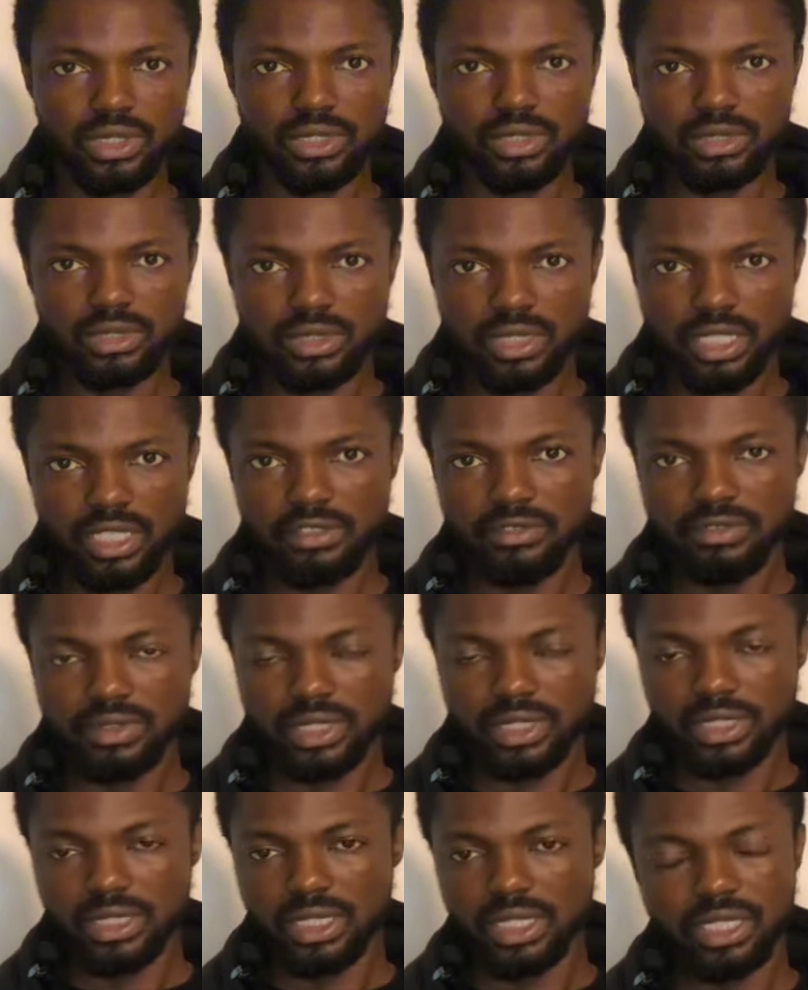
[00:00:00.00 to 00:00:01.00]
well as
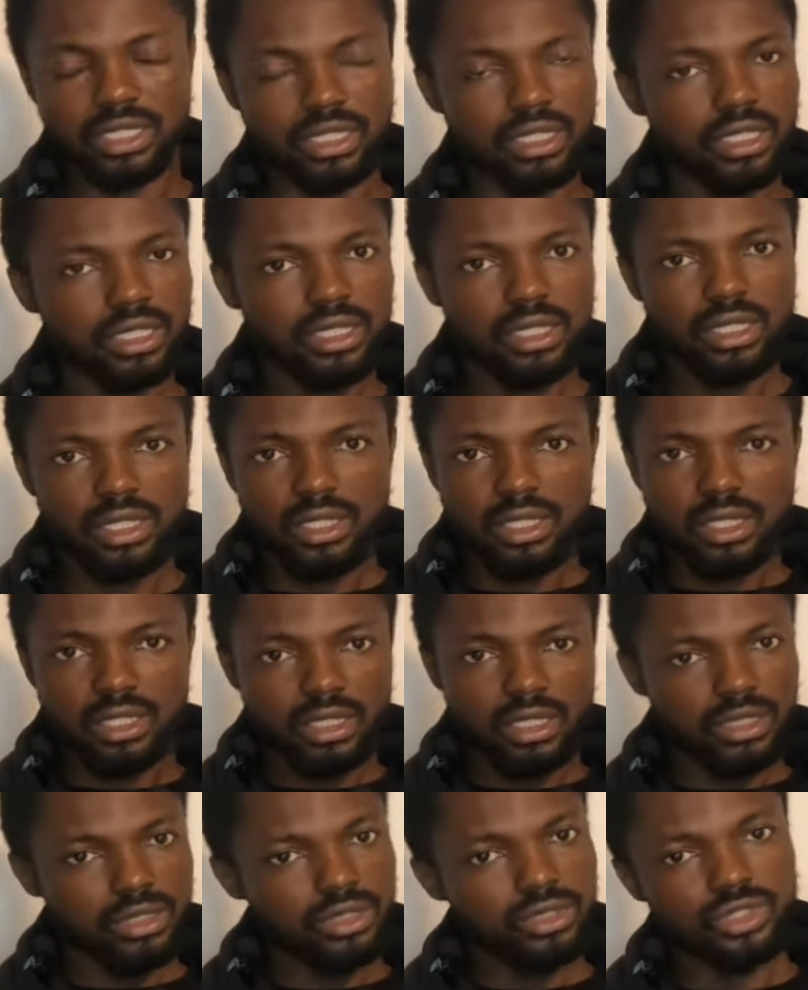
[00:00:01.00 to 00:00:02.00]
Netflix, and
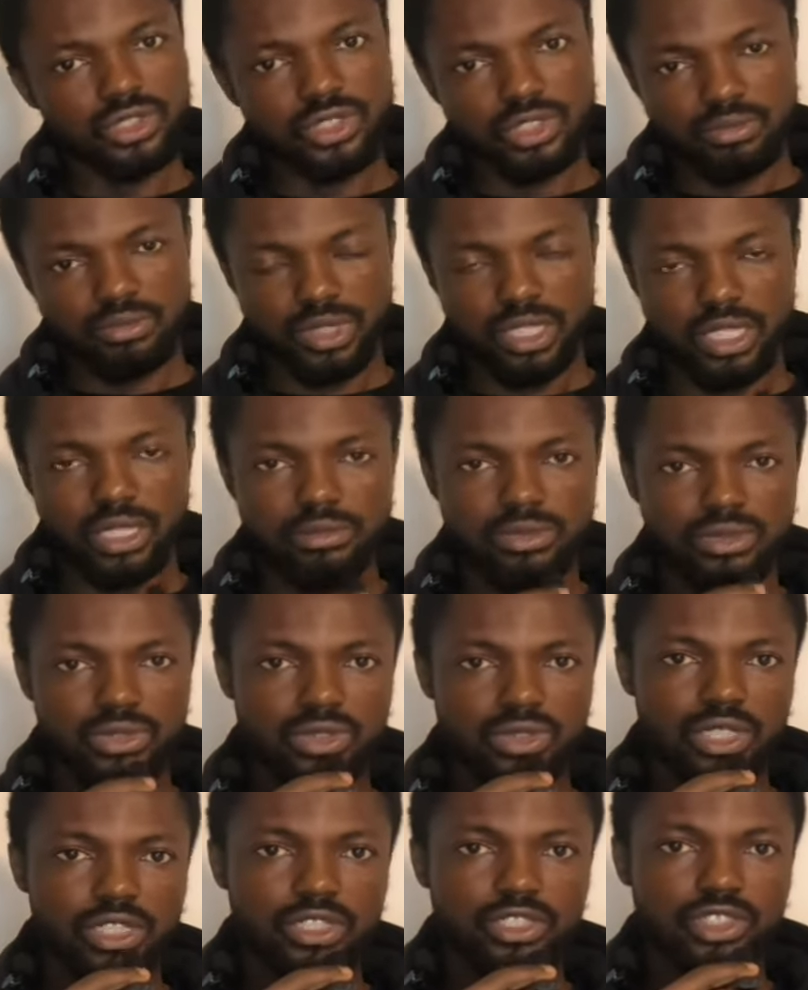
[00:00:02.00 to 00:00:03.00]
you should be able
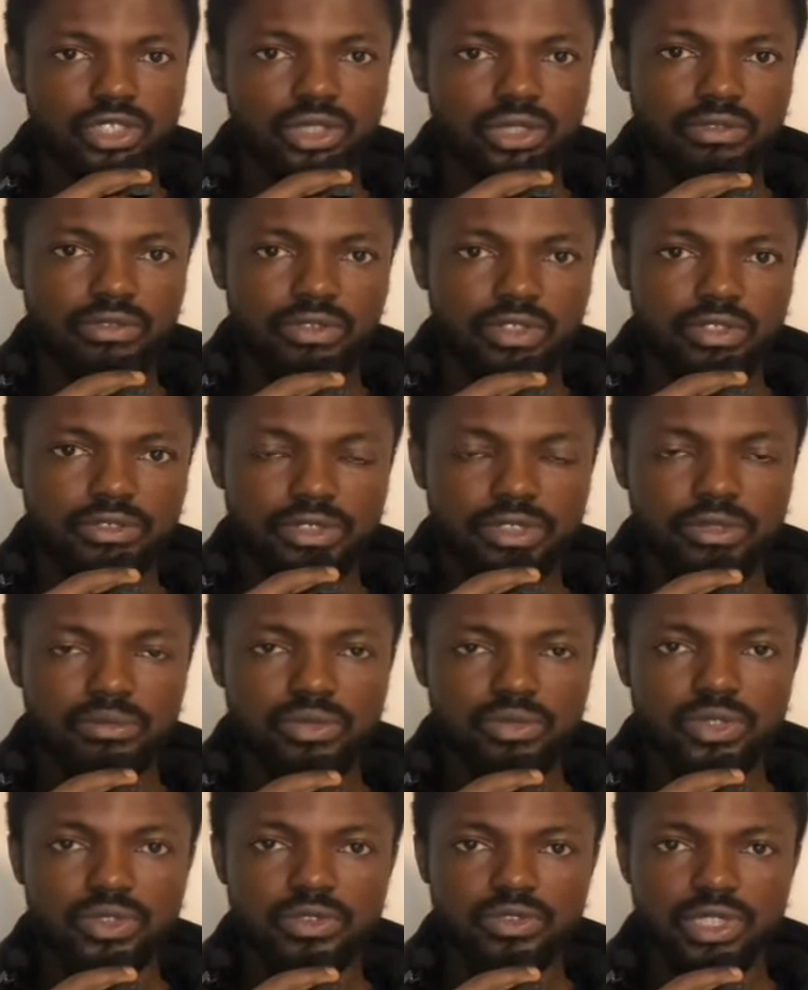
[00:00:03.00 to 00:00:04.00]
to enjoy your favorite
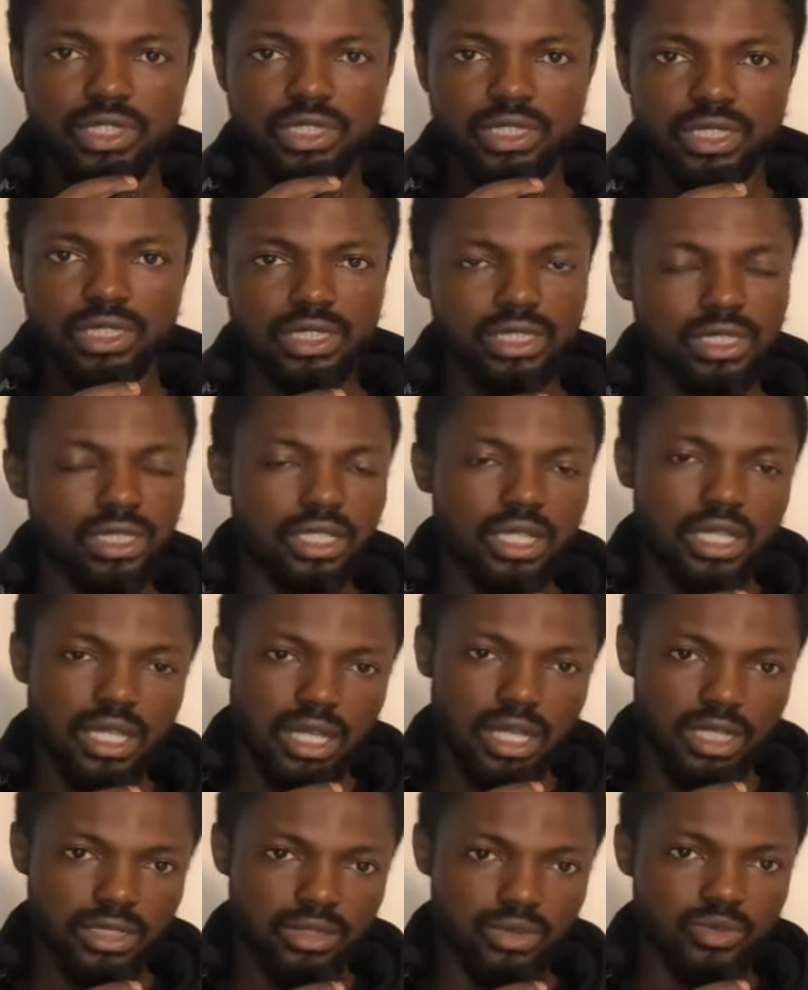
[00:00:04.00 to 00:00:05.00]
movies
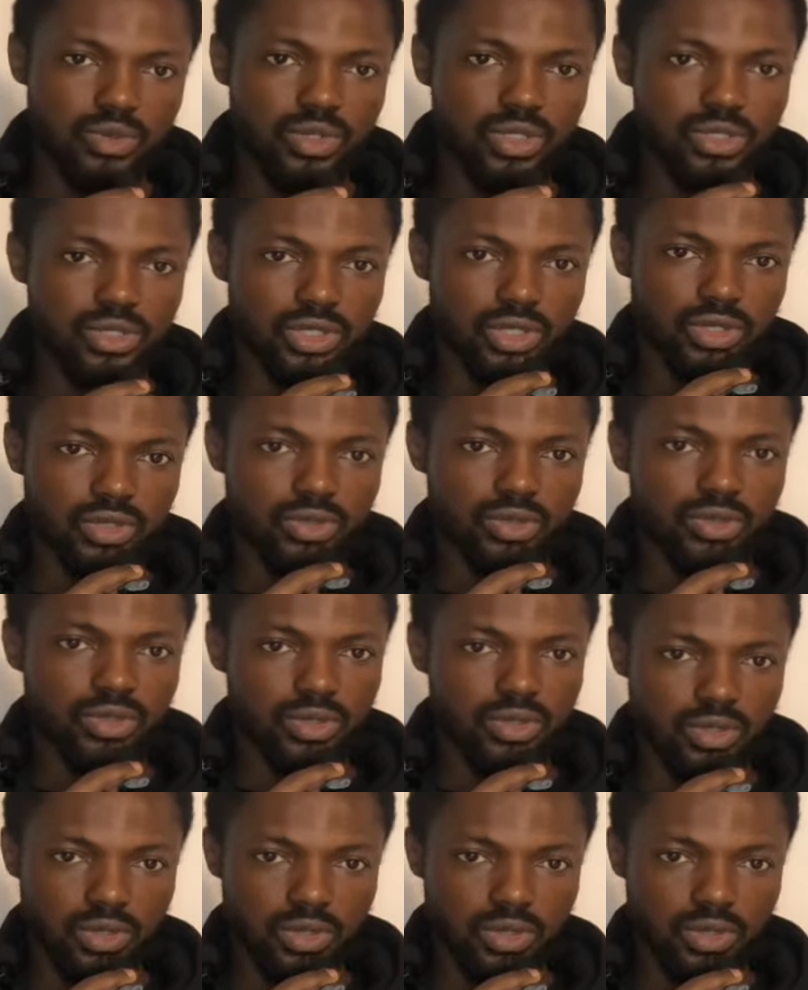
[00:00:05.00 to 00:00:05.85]
at the word go.